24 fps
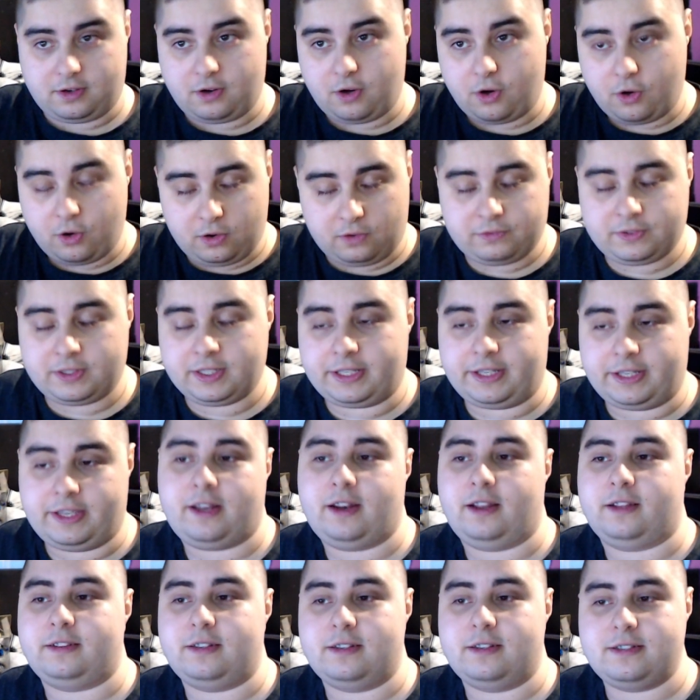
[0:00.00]
all of the
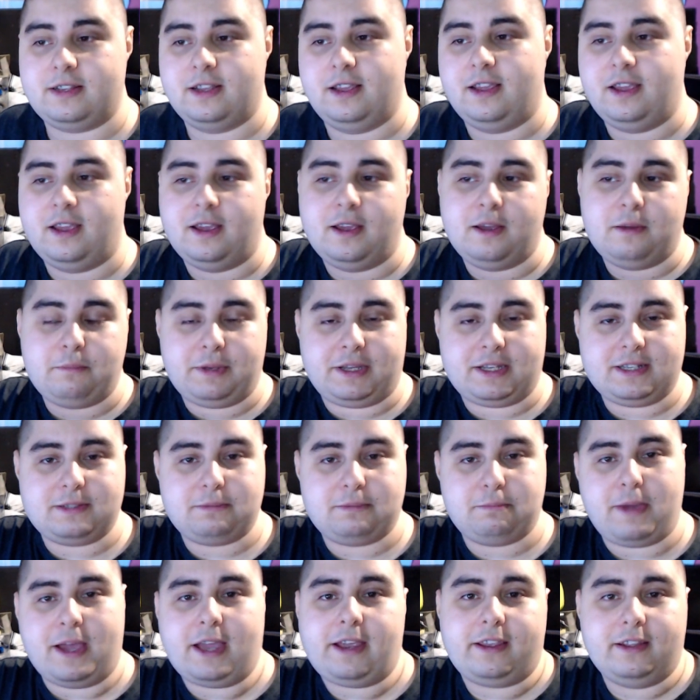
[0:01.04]
characters. Because
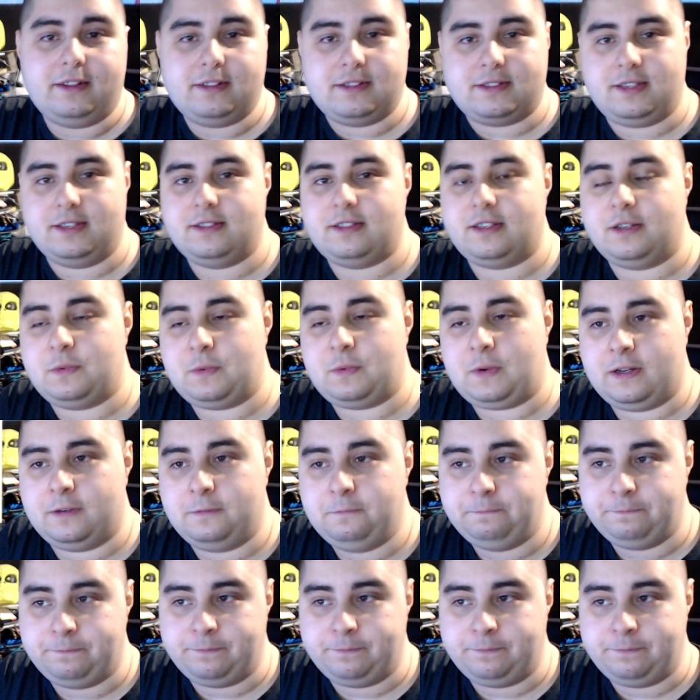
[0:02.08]
back in season 1,